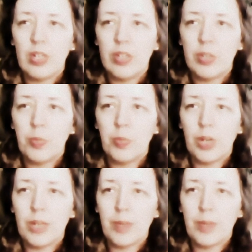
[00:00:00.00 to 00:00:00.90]
some
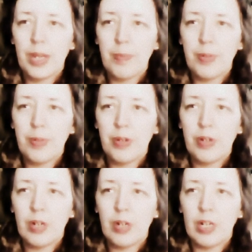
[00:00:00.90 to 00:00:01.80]
white
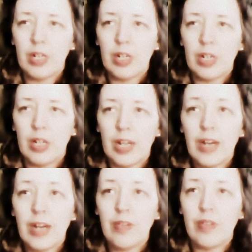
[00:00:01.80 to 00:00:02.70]
paper and cut
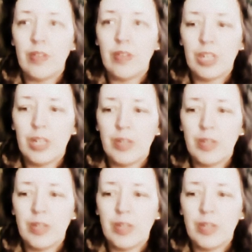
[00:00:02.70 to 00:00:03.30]
out leaves.